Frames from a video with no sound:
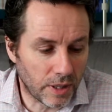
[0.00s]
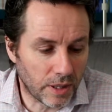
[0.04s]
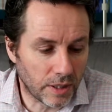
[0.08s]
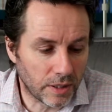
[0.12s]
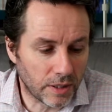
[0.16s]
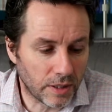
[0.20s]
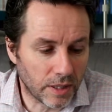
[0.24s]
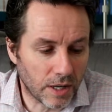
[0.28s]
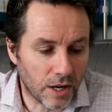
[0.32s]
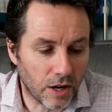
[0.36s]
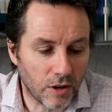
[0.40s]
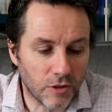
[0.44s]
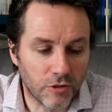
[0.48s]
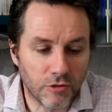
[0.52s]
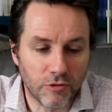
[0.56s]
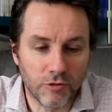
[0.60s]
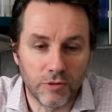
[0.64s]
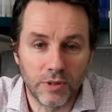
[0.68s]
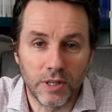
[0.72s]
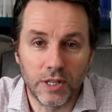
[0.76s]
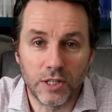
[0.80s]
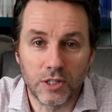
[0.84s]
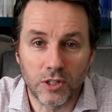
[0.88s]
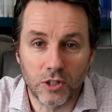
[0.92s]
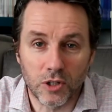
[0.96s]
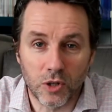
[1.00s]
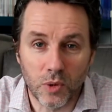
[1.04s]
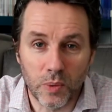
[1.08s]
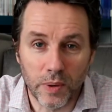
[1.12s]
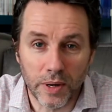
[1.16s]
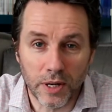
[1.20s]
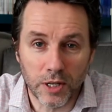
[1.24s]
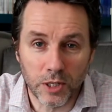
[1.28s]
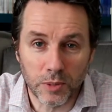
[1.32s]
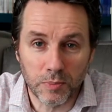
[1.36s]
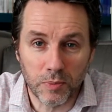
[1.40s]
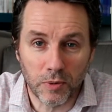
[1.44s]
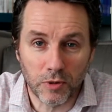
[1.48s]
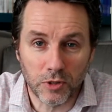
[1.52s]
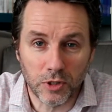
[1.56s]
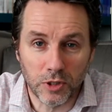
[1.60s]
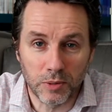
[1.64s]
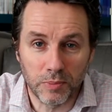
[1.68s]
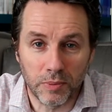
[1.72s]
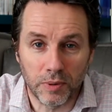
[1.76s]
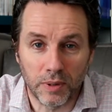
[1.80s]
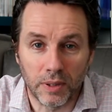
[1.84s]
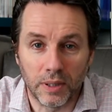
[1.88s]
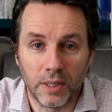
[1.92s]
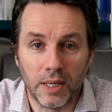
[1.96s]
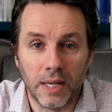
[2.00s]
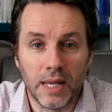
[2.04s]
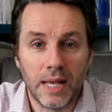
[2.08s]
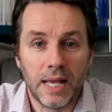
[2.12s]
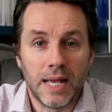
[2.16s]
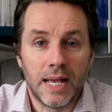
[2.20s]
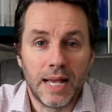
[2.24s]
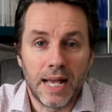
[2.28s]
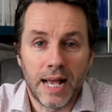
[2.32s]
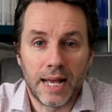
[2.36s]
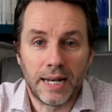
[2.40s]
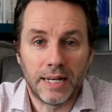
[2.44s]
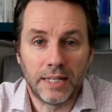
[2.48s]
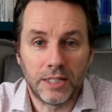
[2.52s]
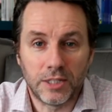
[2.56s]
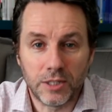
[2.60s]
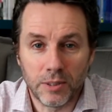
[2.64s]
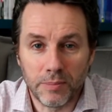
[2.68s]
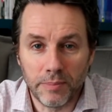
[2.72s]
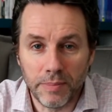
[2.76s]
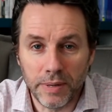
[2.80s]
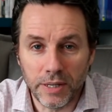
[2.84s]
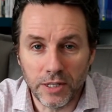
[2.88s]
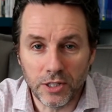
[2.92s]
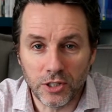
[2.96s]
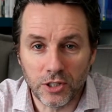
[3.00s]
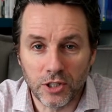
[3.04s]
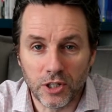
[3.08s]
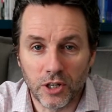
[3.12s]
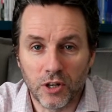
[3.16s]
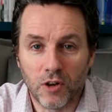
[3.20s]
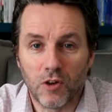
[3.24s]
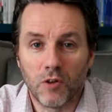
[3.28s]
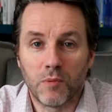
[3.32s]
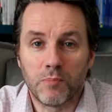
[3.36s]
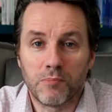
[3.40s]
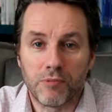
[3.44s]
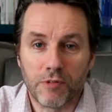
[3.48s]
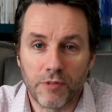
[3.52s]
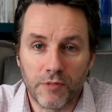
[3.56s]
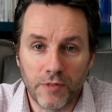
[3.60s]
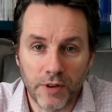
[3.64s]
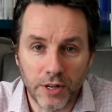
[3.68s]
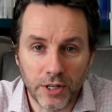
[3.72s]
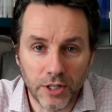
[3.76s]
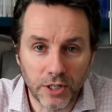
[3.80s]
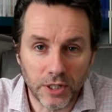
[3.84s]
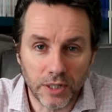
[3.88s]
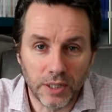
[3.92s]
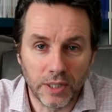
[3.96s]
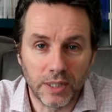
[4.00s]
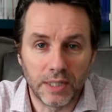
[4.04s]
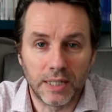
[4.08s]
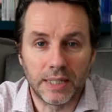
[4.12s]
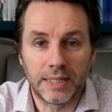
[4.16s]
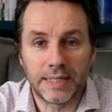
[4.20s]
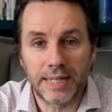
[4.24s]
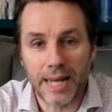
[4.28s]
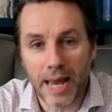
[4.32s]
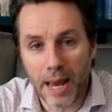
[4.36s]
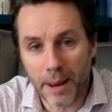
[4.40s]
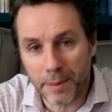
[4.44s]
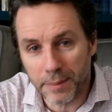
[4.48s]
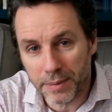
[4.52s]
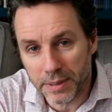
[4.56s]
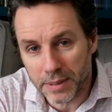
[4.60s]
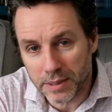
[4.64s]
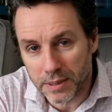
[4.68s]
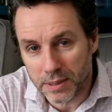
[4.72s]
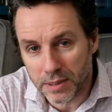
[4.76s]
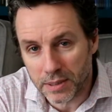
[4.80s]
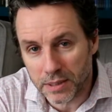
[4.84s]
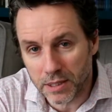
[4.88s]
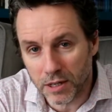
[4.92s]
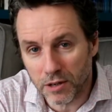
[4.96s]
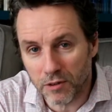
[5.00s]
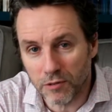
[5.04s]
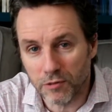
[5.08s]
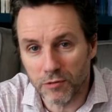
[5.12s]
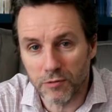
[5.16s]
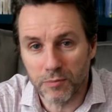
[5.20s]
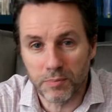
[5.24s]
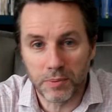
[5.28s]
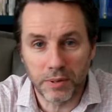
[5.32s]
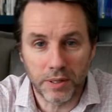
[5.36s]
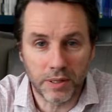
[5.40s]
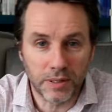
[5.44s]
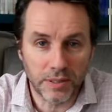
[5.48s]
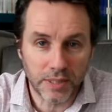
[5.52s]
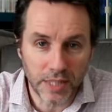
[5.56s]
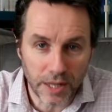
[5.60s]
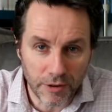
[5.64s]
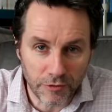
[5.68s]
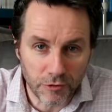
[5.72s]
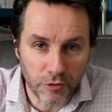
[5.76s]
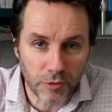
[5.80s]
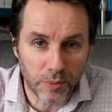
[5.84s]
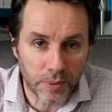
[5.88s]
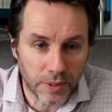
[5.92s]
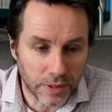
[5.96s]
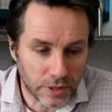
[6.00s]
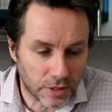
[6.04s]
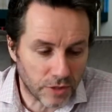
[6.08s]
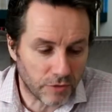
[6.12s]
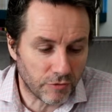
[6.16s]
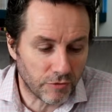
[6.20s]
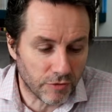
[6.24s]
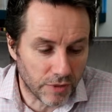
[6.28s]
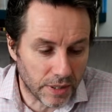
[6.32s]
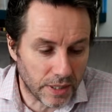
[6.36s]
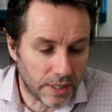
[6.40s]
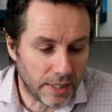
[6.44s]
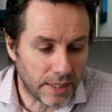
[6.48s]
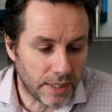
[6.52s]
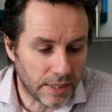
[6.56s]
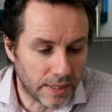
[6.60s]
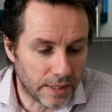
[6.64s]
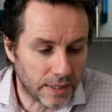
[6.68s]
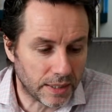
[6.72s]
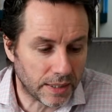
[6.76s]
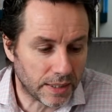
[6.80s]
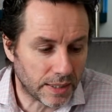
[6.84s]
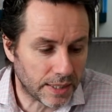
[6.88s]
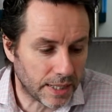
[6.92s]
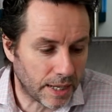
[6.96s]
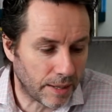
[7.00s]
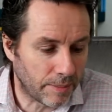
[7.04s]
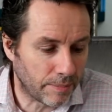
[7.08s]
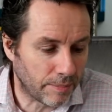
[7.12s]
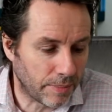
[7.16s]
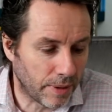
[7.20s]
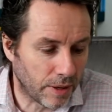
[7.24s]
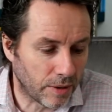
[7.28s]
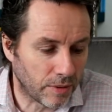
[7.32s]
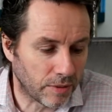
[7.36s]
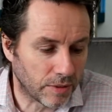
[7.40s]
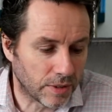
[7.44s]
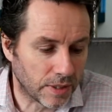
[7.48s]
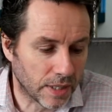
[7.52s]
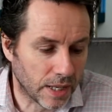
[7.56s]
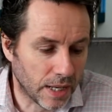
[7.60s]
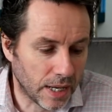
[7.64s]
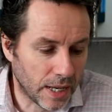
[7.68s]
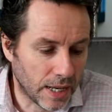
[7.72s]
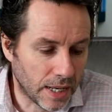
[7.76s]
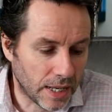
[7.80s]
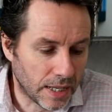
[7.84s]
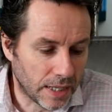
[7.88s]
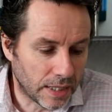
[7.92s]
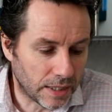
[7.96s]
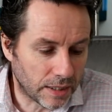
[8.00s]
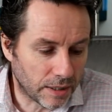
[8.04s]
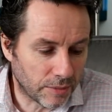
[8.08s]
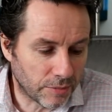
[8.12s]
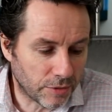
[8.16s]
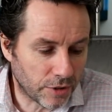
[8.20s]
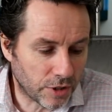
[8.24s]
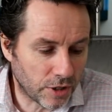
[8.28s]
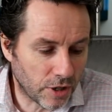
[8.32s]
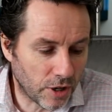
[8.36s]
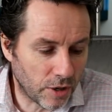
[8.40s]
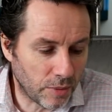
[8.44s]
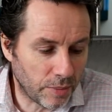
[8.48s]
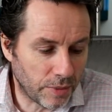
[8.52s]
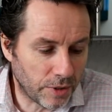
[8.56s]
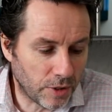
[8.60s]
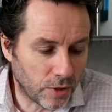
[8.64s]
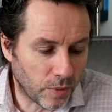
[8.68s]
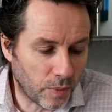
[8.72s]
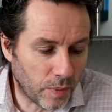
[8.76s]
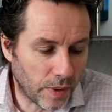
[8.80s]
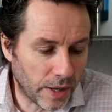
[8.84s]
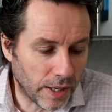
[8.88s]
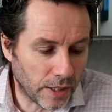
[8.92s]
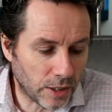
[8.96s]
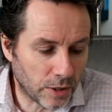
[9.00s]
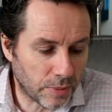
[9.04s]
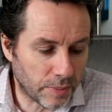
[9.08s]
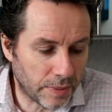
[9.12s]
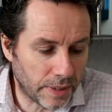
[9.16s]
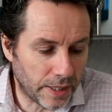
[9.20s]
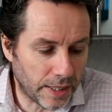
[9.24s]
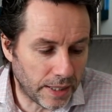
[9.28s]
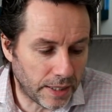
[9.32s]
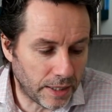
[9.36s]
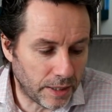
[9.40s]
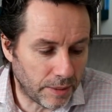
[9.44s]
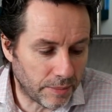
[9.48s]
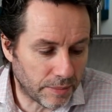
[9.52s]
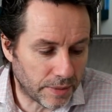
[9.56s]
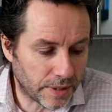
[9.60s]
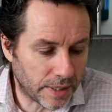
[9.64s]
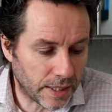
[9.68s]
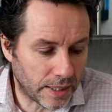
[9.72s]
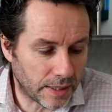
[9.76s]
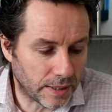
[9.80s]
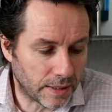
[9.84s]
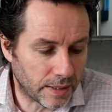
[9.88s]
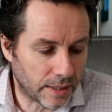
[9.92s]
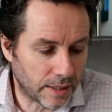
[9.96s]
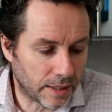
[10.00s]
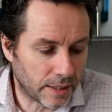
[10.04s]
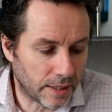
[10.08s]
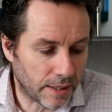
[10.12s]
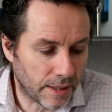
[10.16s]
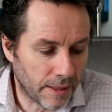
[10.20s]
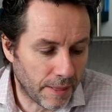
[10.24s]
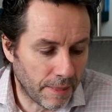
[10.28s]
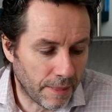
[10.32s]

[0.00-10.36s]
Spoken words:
I'm going to go through these as quick as possible, and it's a mixture of professional and amateur stuff, because everyone really is in the same boat. And I'm starting with the Wales Millennium Centre.